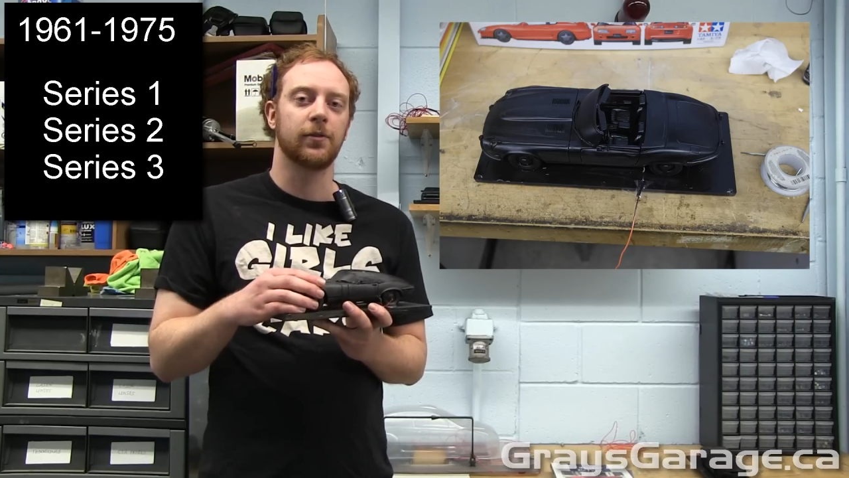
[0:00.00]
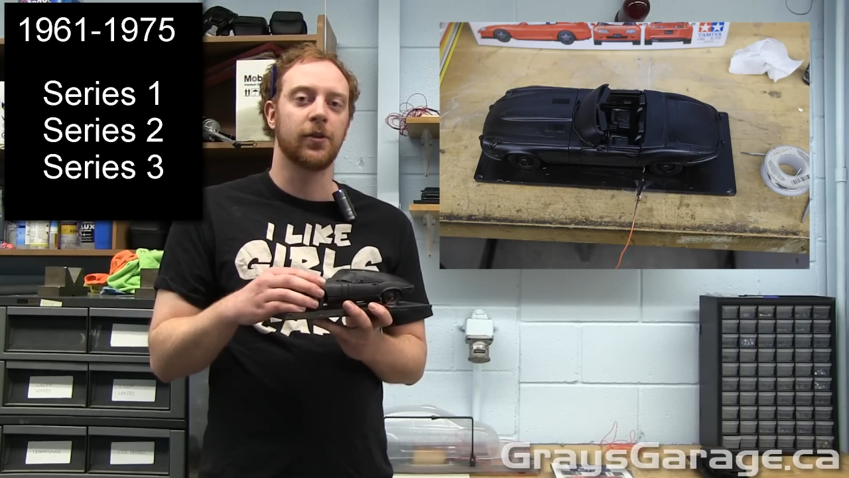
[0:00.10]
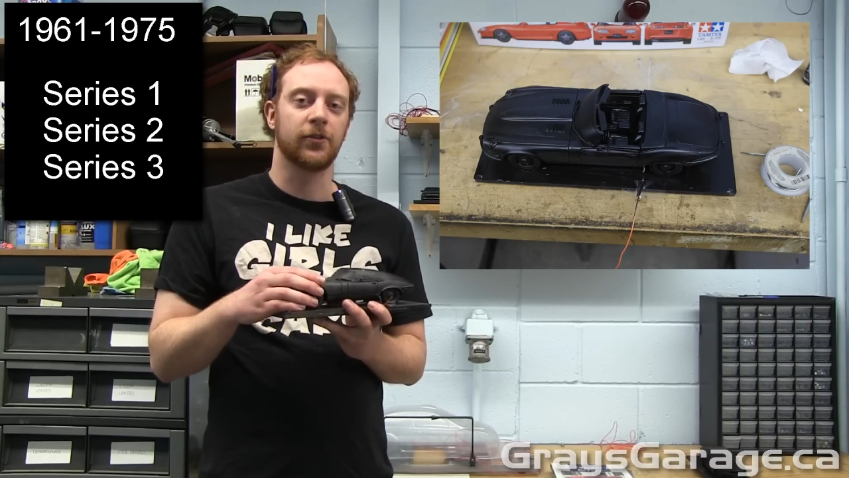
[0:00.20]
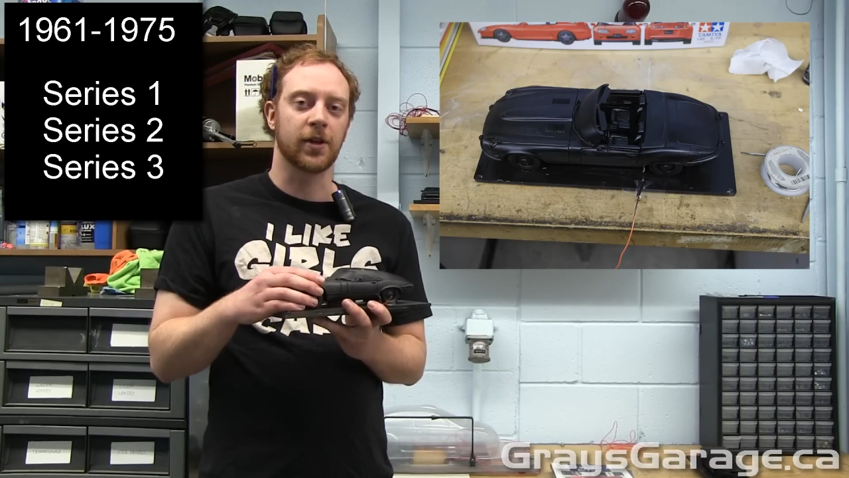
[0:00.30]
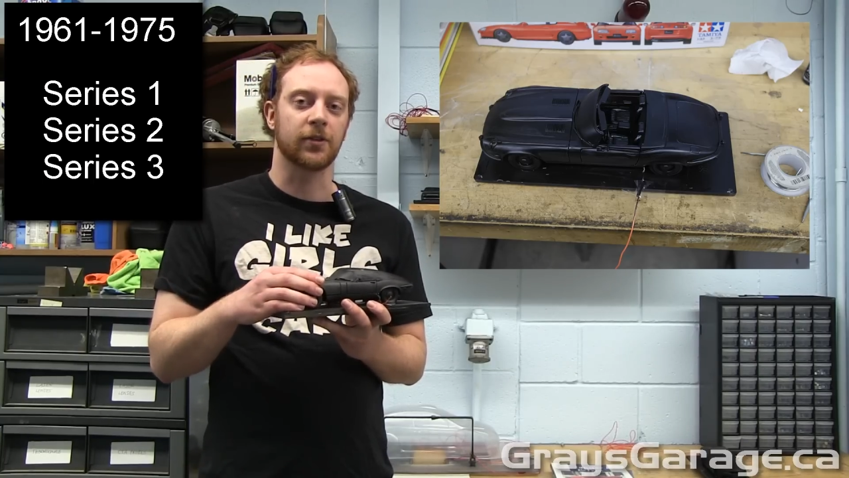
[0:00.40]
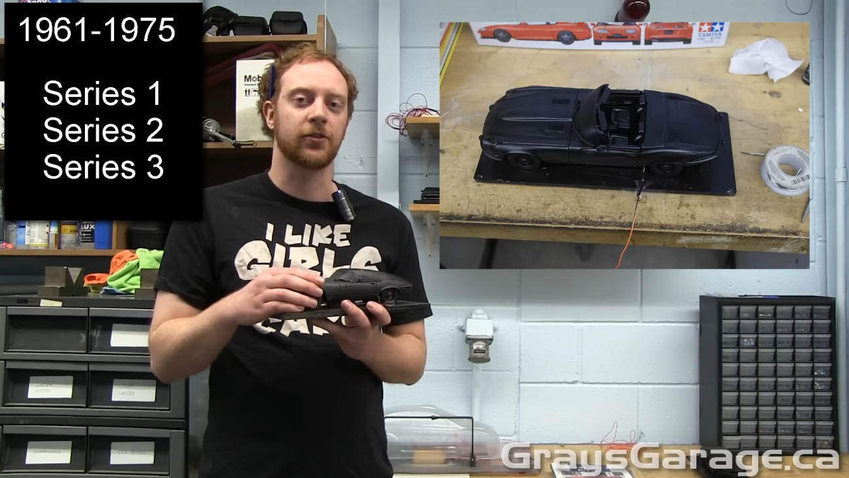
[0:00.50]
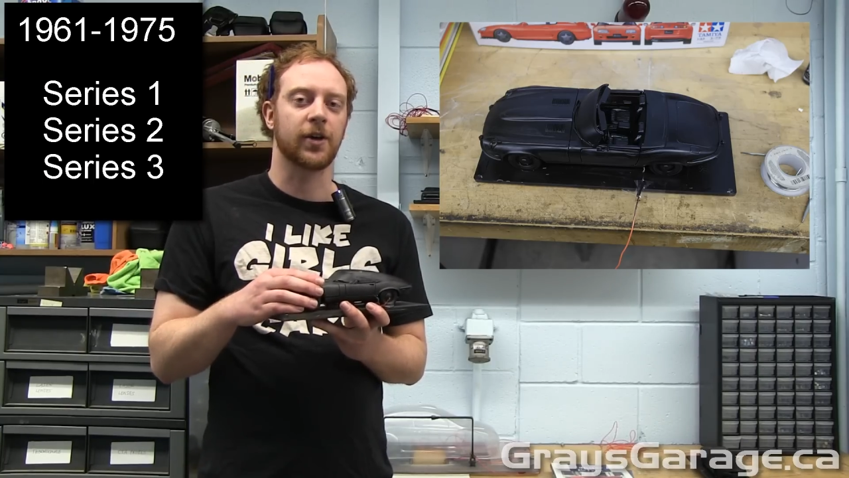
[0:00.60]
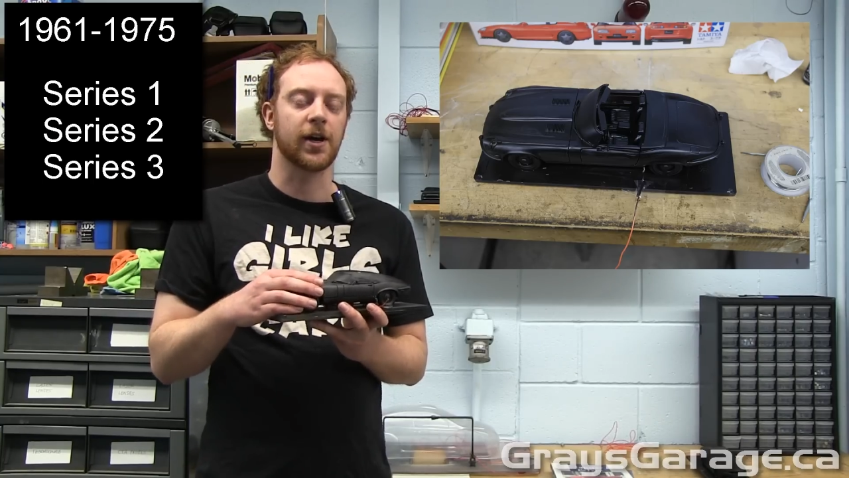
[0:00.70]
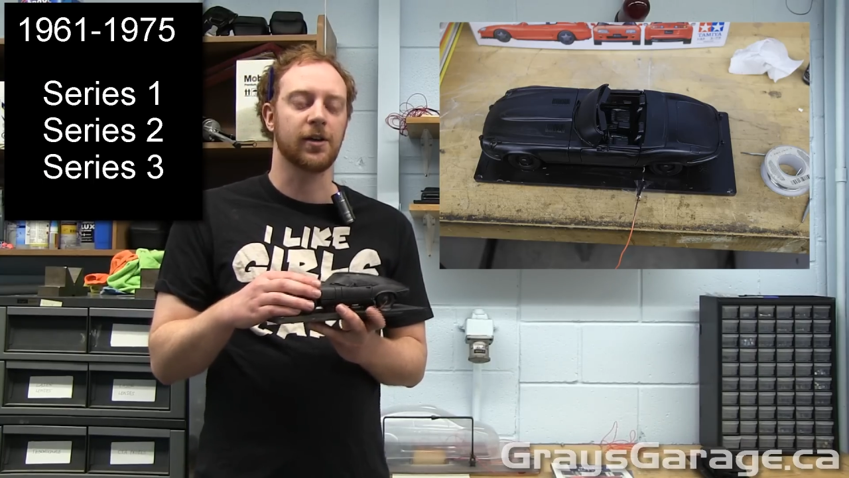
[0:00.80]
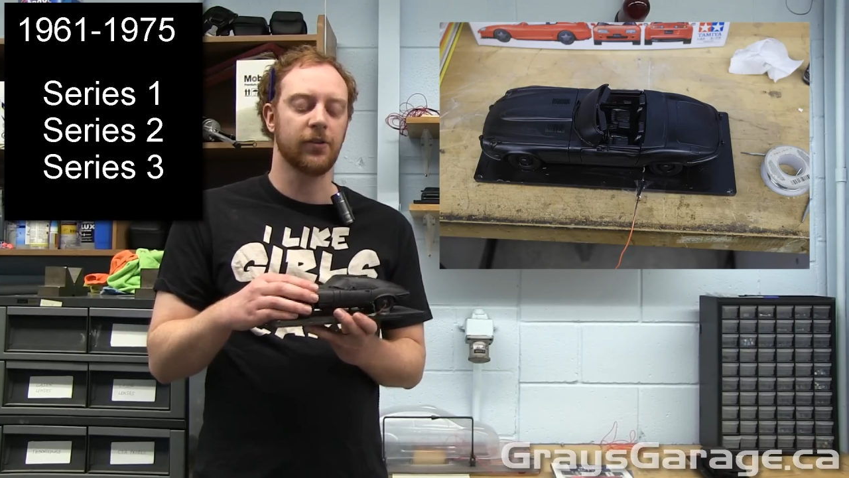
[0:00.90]
distinct
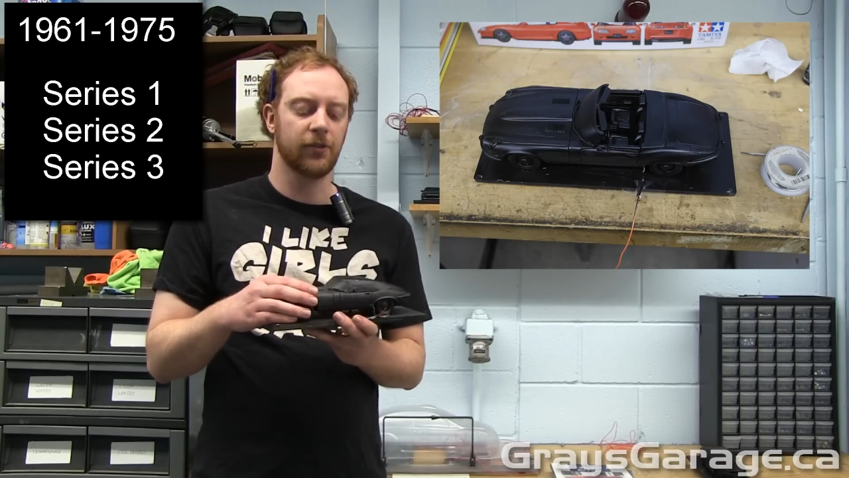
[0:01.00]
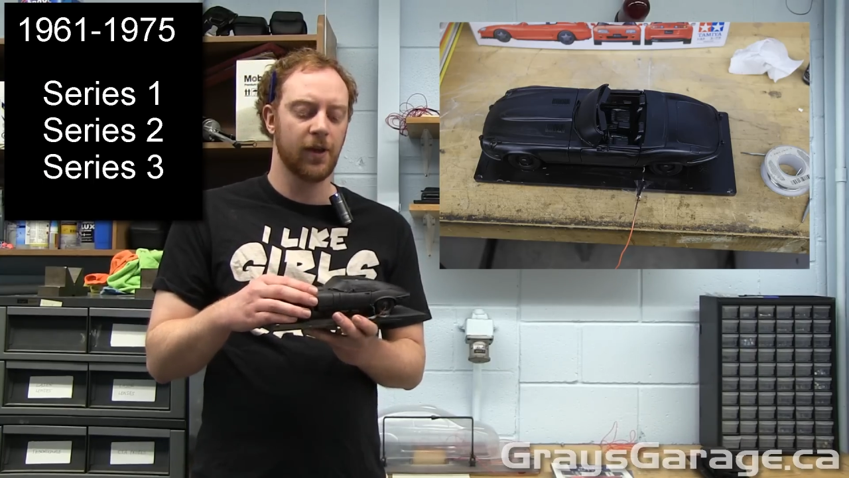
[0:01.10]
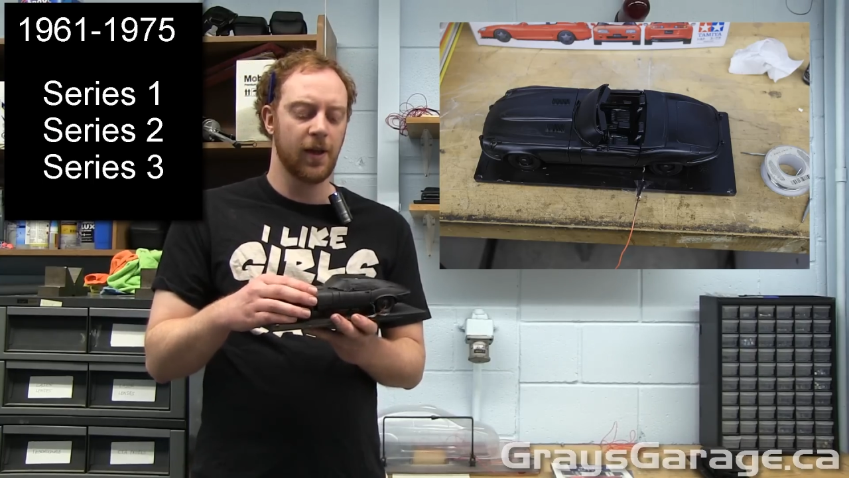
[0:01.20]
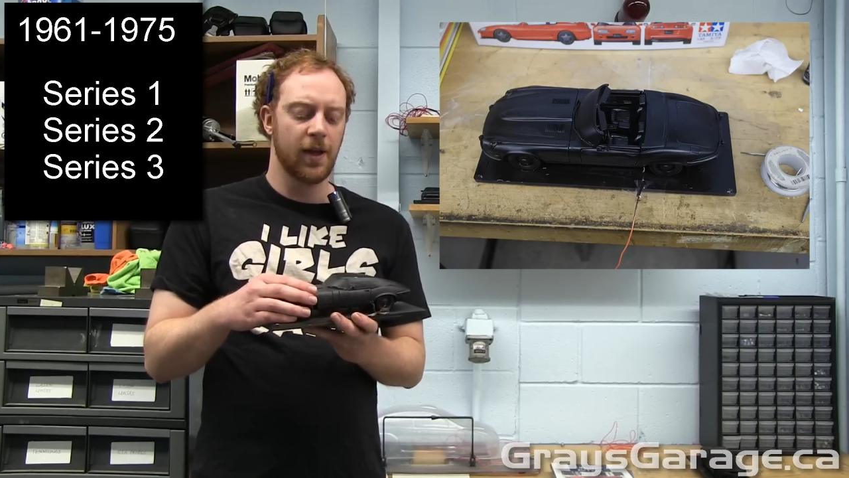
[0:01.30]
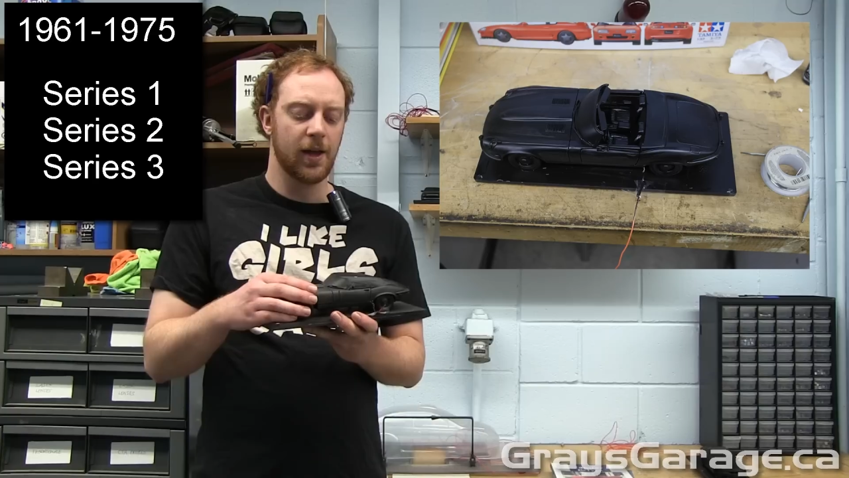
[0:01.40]
styles.